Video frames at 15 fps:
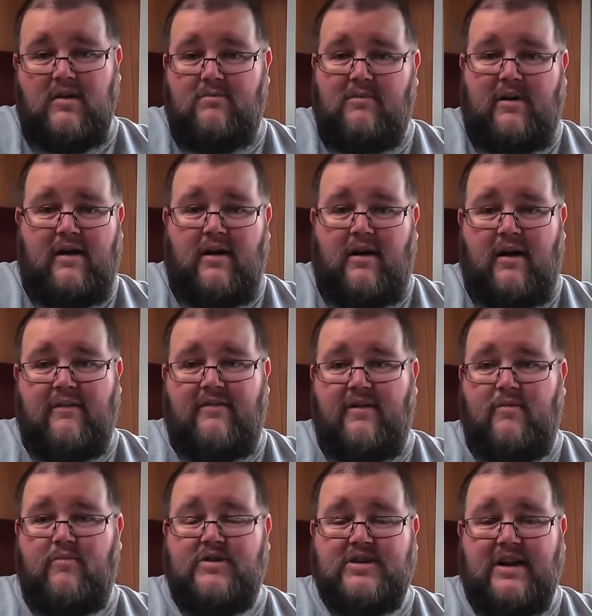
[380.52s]
my
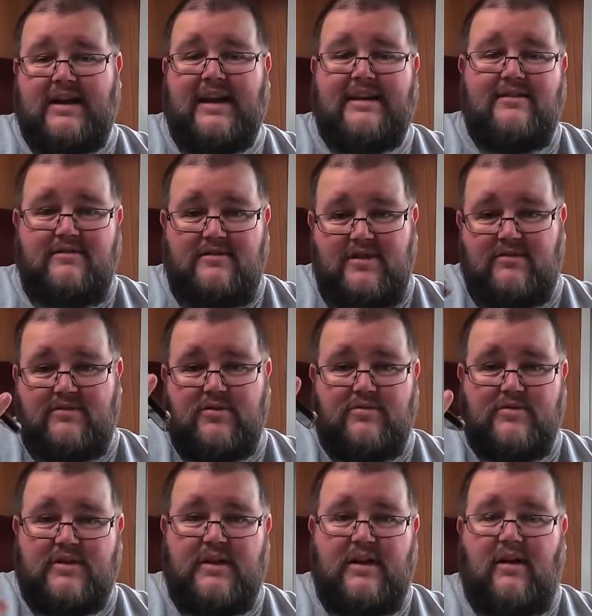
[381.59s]
iPhone, which I can, you know,
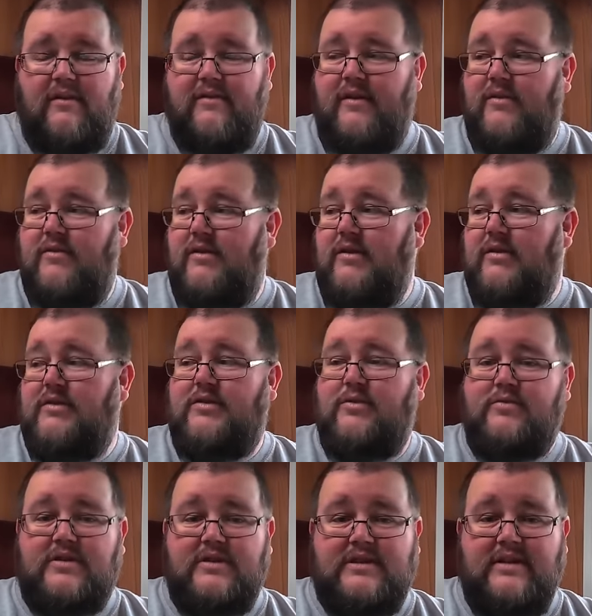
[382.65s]
talk to the iPhone and
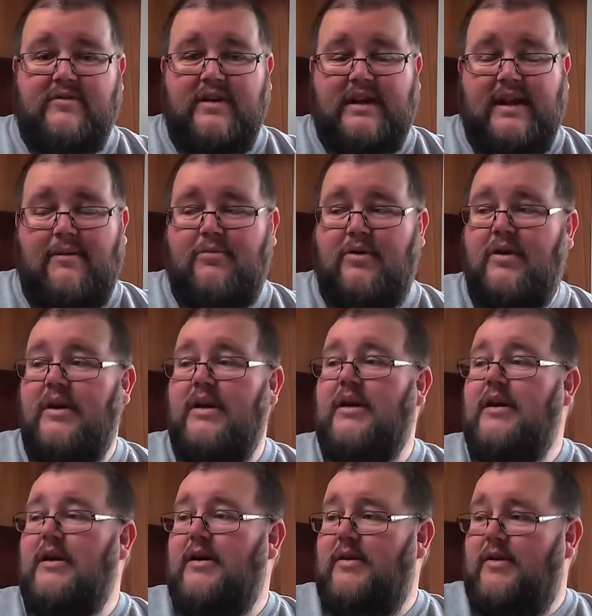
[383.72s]
talk to Siri and that, but
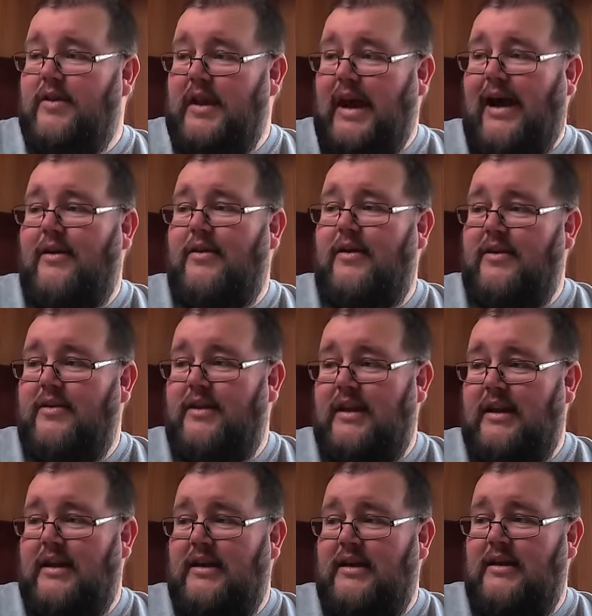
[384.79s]

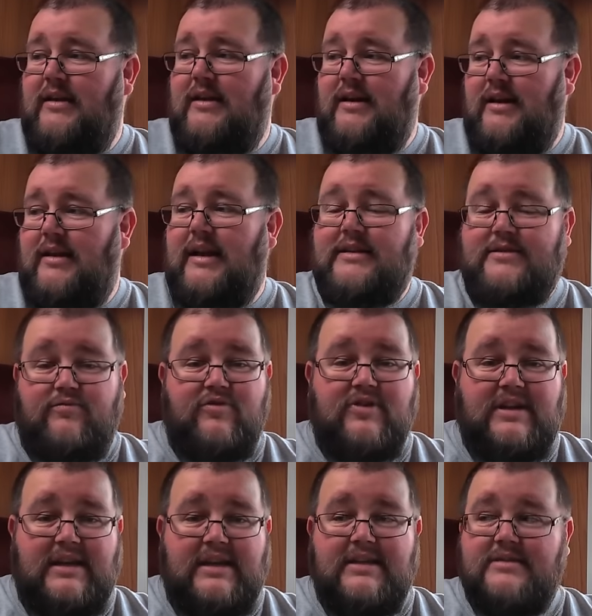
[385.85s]
the Alexa
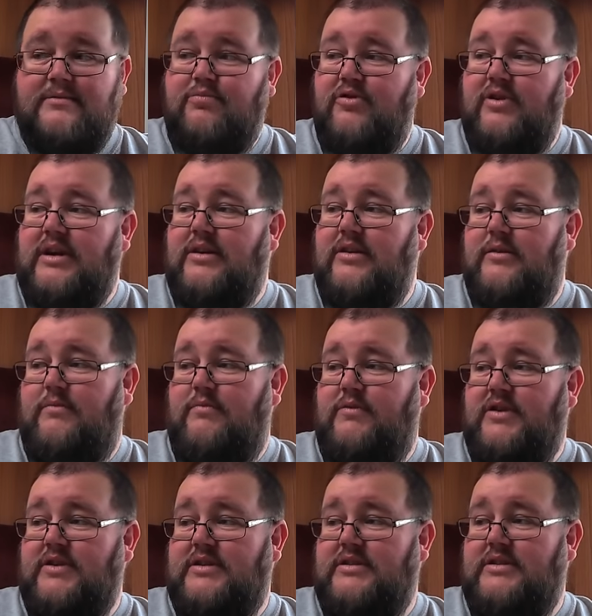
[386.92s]
really is pretty good
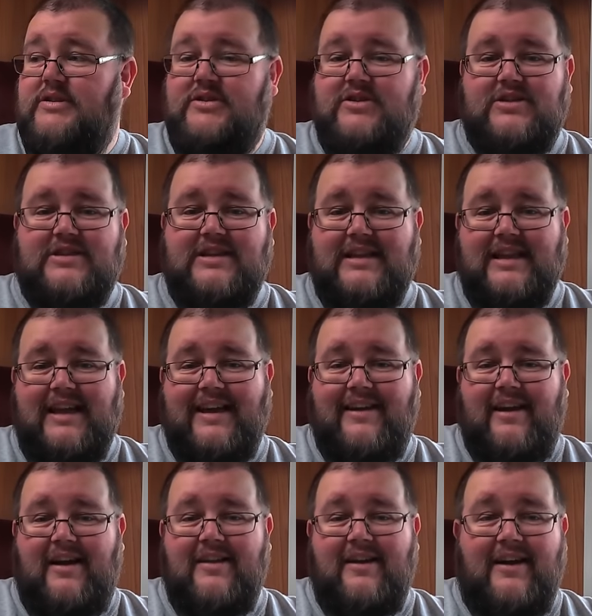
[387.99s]
to just sit there.
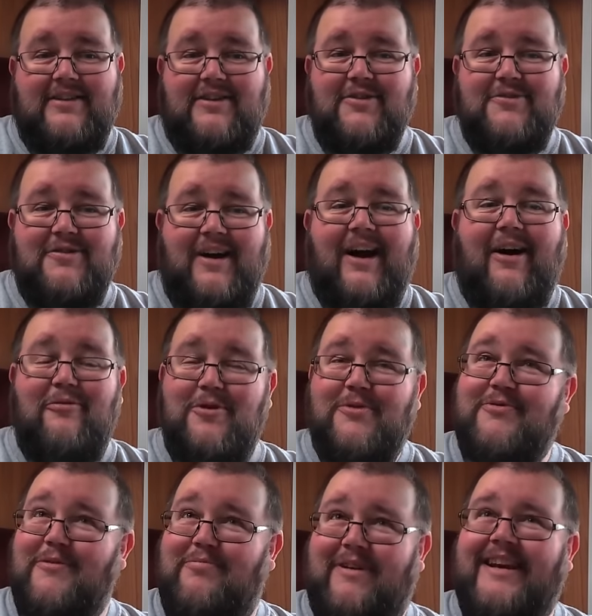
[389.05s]
I
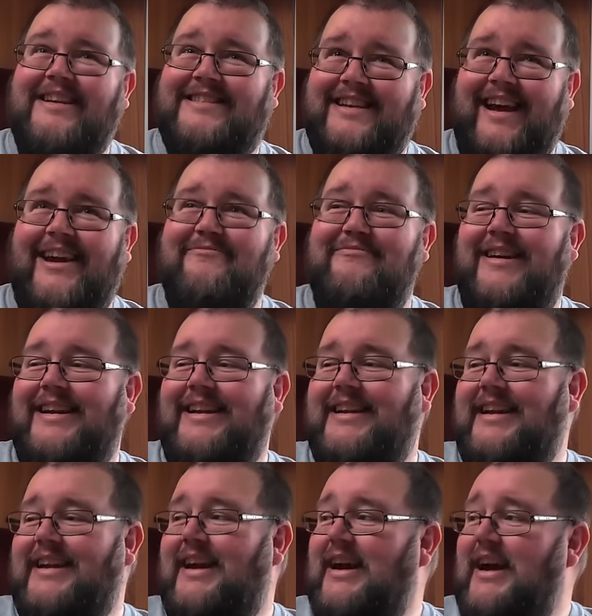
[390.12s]
would replace that
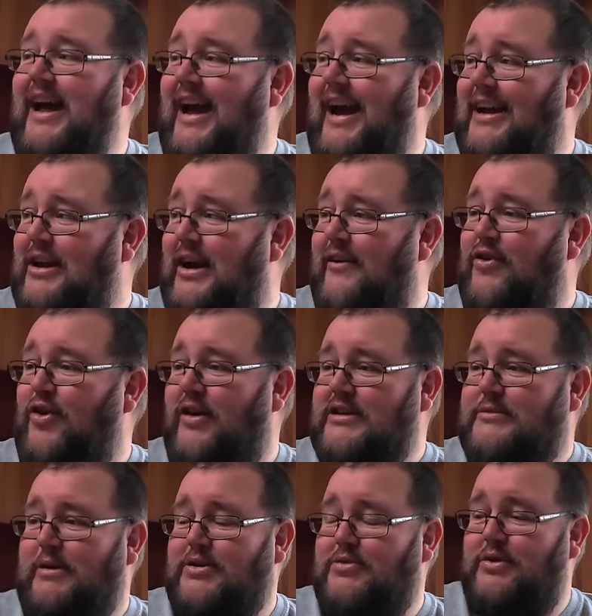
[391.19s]
immediately. And I've got a
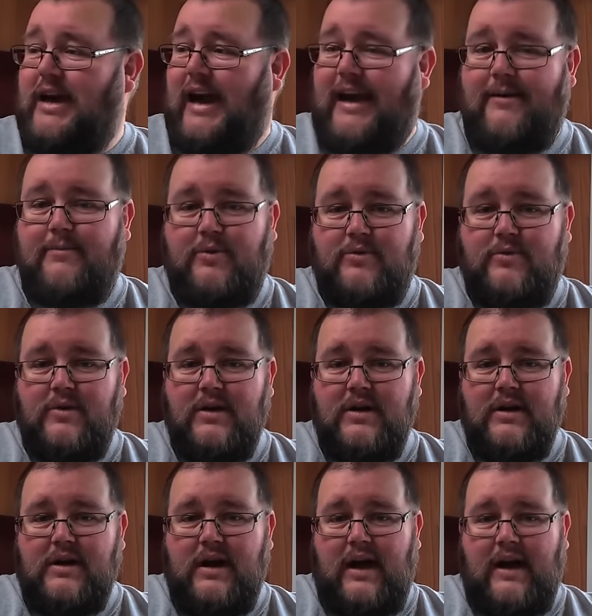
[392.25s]
special cable
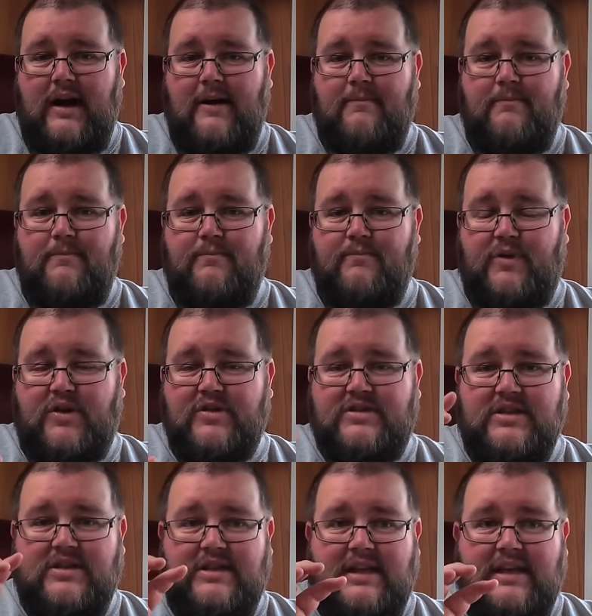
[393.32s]

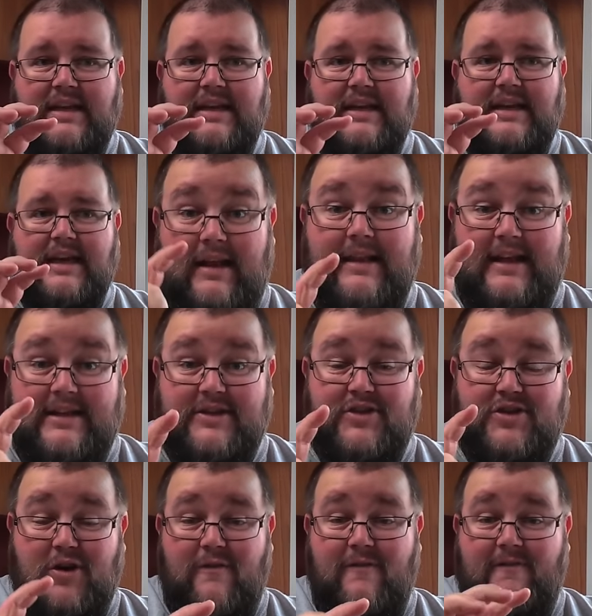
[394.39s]
because the Alexa
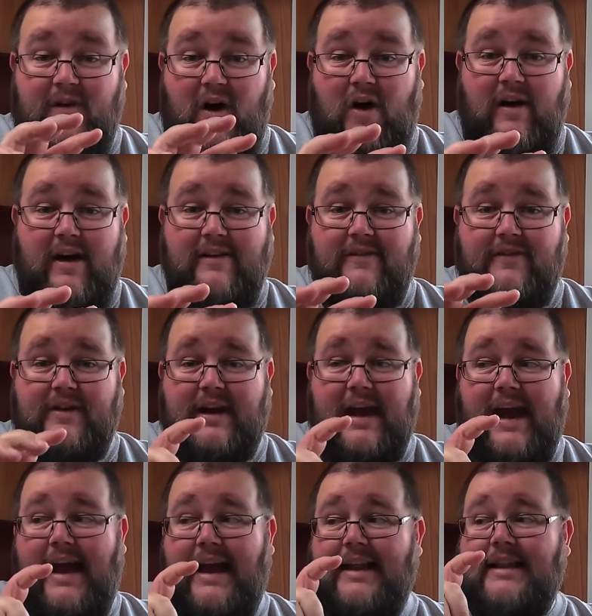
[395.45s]
Show 5
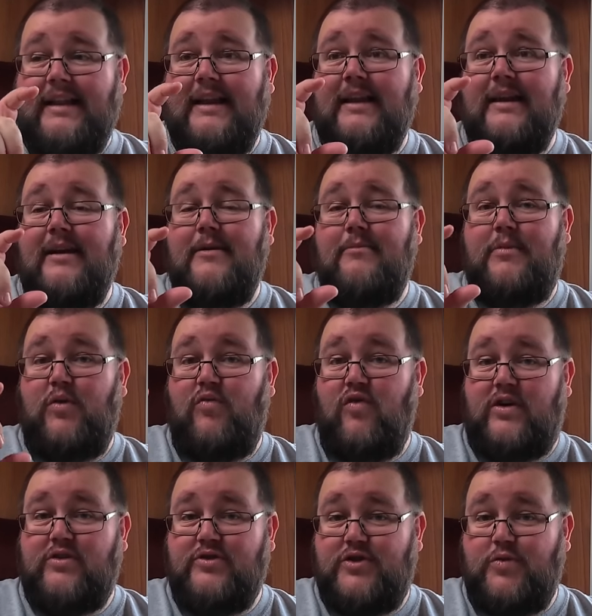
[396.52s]
can be
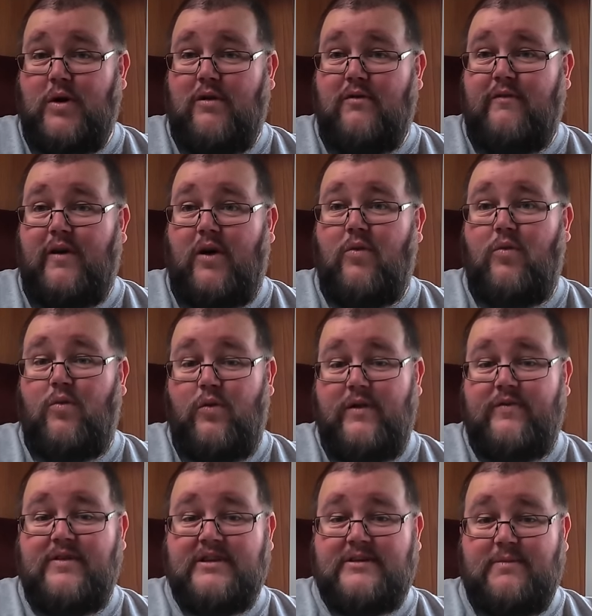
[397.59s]
run on 12 volt
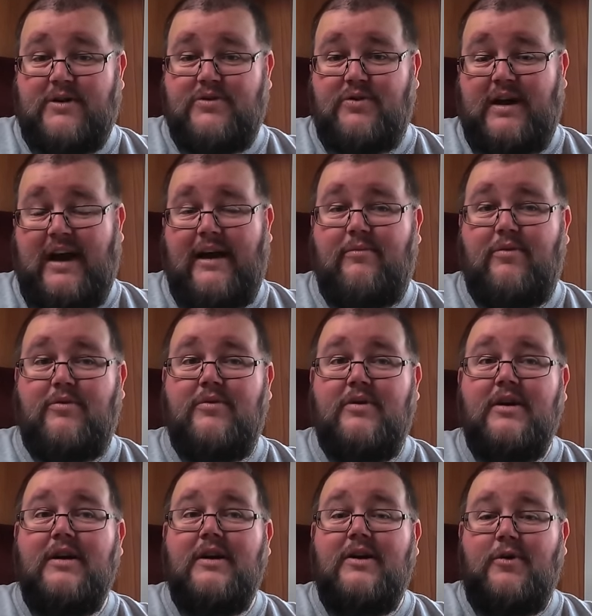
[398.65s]
with this special cable,
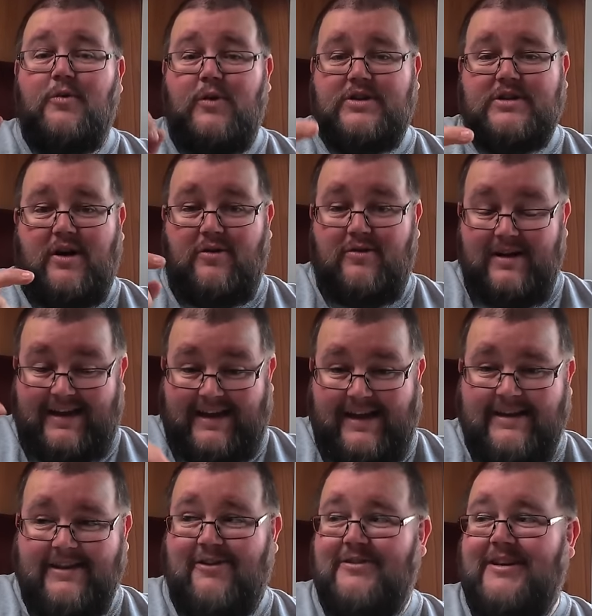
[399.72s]
which I'll
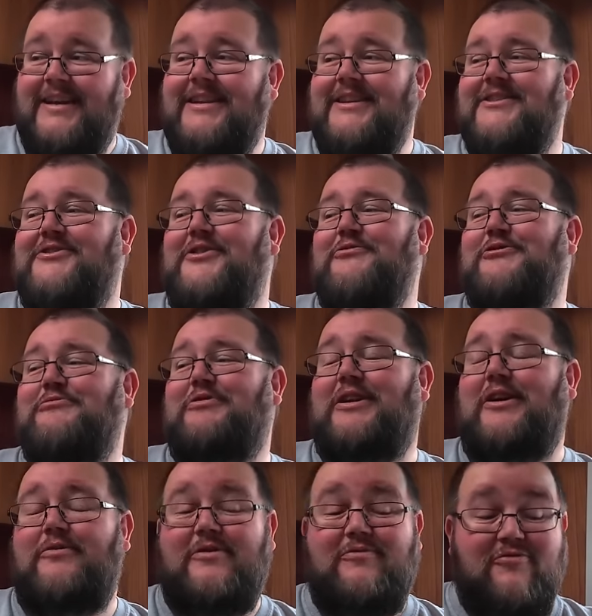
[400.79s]
link in the description
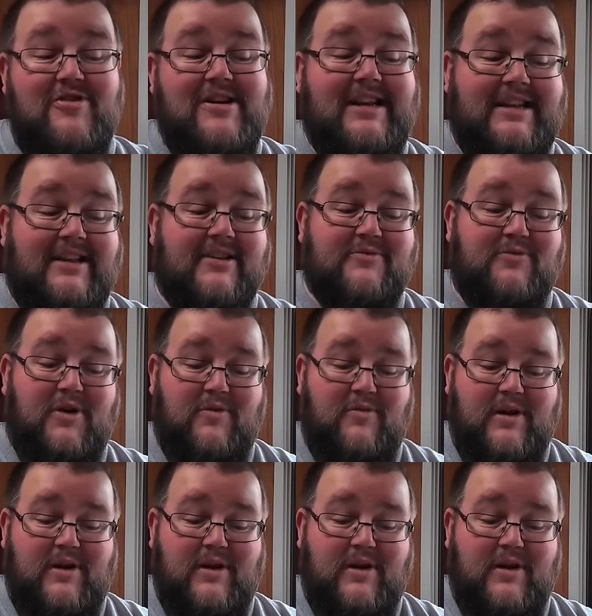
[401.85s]
below. It really does work